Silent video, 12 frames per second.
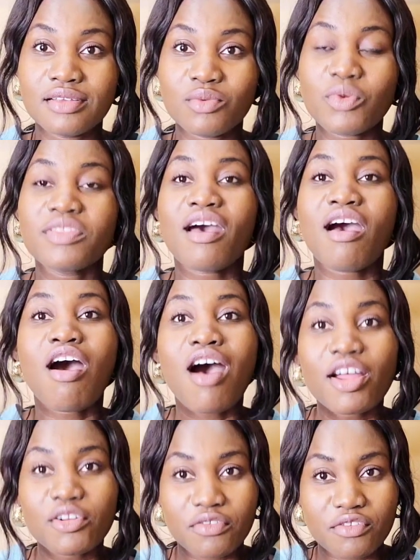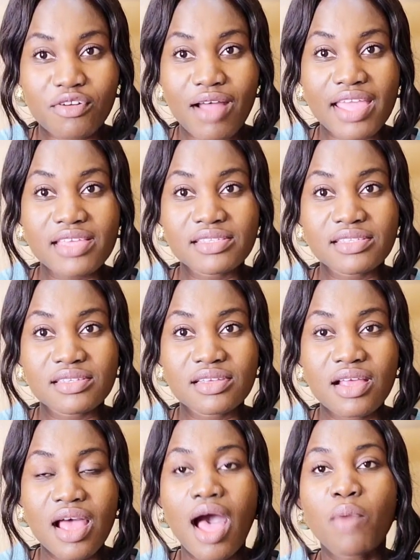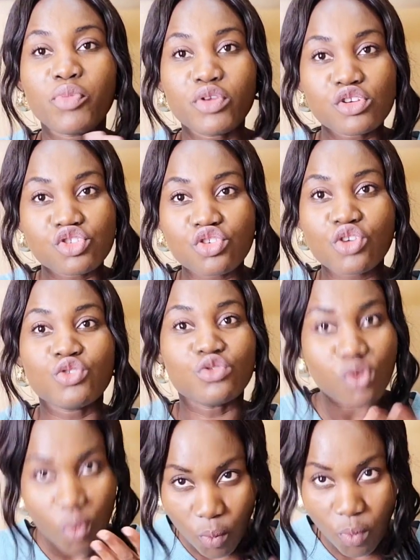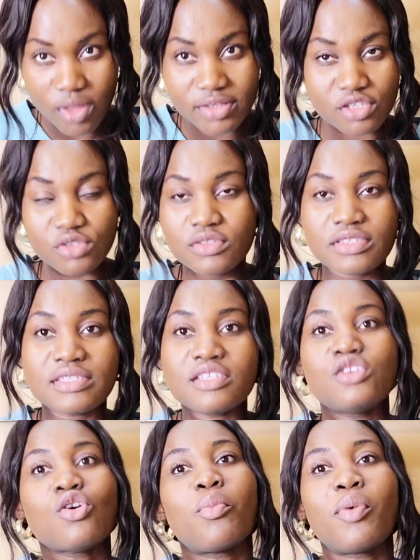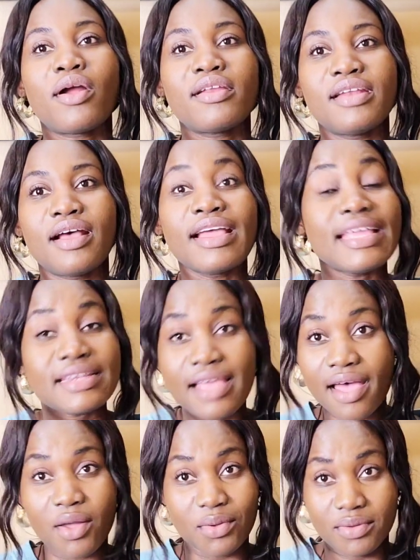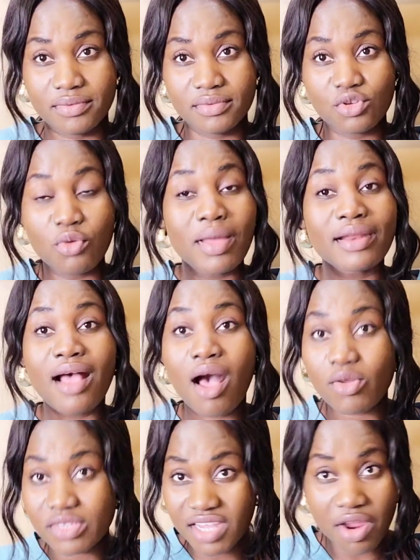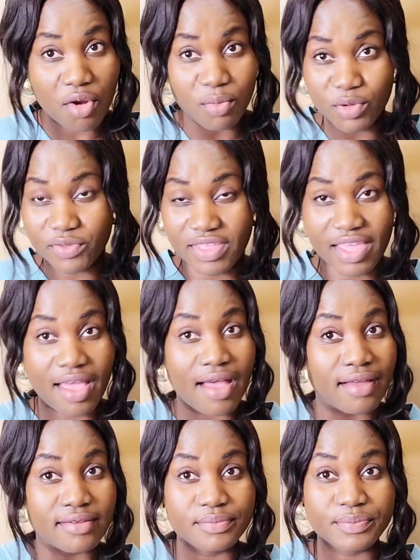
with the heart of Christ, I'm pretty sure you don't want to see your partner in hell, no matter how terrible they are.